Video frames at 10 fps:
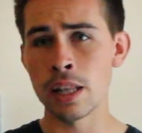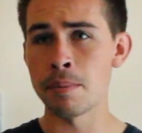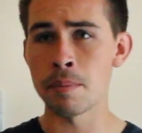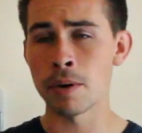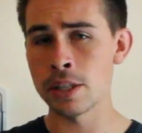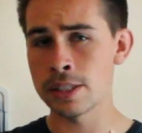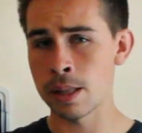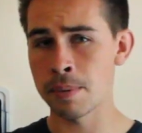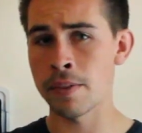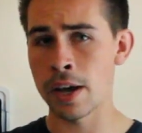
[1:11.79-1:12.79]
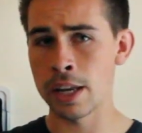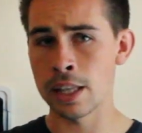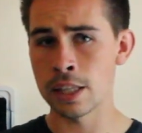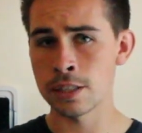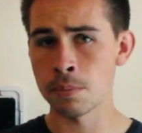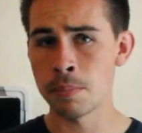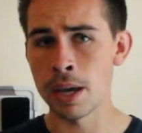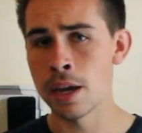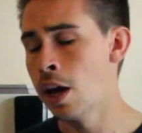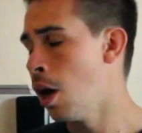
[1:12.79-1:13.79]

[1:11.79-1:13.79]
a little bit more detail about that in a little bit.